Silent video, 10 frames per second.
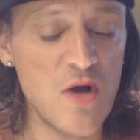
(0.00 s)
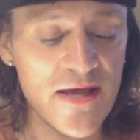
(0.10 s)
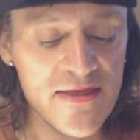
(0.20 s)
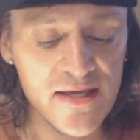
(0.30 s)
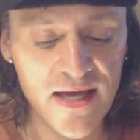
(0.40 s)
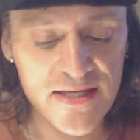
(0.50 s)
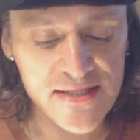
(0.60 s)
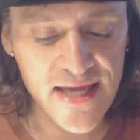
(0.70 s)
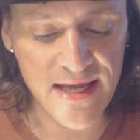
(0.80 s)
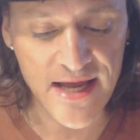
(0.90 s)
Well, I think
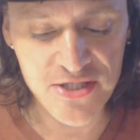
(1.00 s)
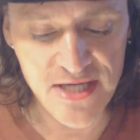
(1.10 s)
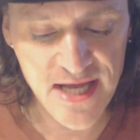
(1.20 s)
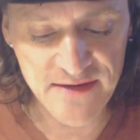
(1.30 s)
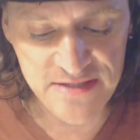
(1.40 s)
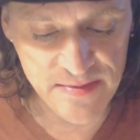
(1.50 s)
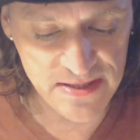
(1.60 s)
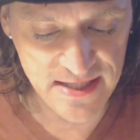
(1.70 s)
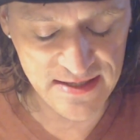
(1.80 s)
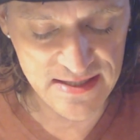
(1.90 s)
us gay guys should have
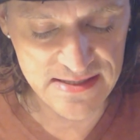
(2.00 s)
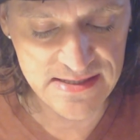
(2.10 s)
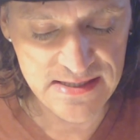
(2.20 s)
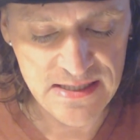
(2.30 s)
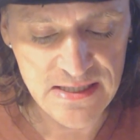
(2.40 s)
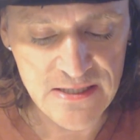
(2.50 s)
something like this.